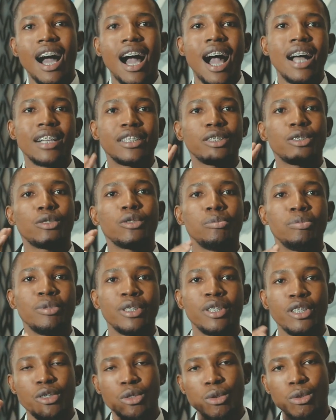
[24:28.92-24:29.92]
Art could be
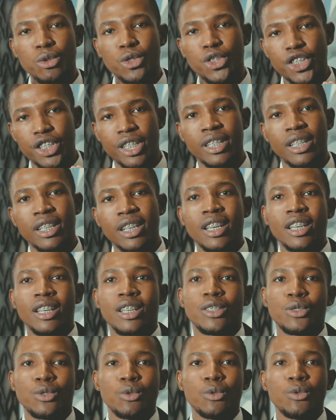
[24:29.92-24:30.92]
the solution.
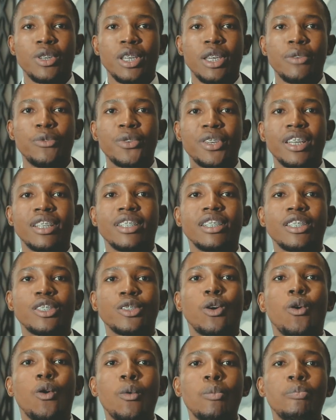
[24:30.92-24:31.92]
So if we can just
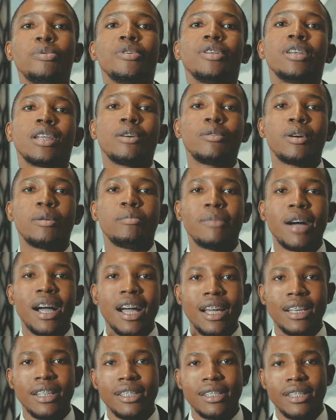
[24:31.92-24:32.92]
open our
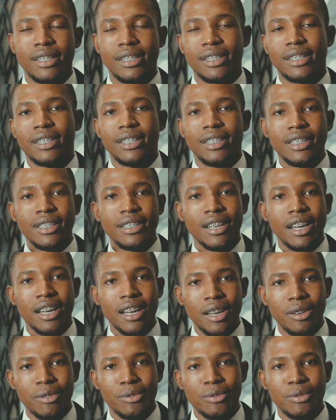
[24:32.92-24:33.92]
minds
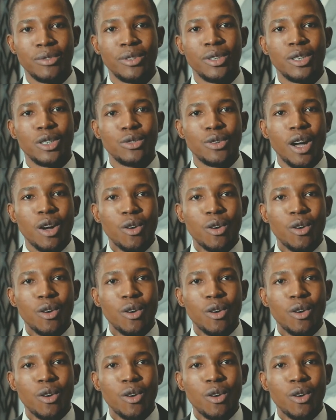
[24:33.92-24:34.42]
enough to